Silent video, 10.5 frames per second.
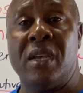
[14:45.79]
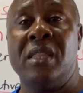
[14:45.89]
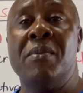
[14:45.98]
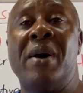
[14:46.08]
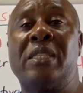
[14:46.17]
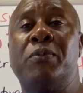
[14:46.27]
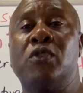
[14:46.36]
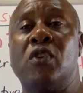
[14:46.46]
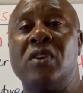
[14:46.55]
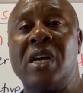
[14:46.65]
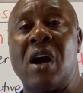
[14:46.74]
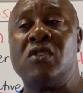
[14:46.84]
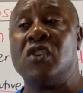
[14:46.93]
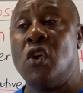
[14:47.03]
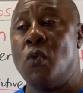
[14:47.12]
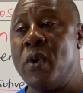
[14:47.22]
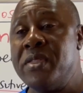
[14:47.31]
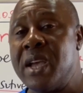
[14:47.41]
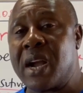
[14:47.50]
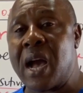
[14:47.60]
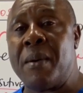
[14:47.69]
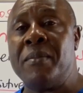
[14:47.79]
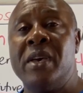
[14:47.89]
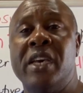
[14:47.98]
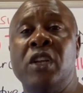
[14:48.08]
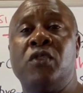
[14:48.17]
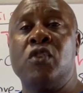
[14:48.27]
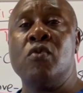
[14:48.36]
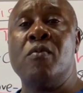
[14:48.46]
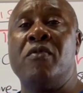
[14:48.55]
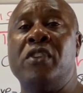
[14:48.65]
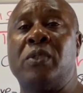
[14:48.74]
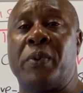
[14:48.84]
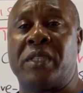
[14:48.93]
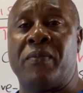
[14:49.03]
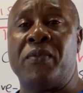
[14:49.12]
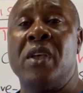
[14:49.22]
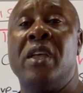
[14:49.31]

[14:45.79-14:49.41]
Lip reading: They must put on gowns when they come into the room of this patient.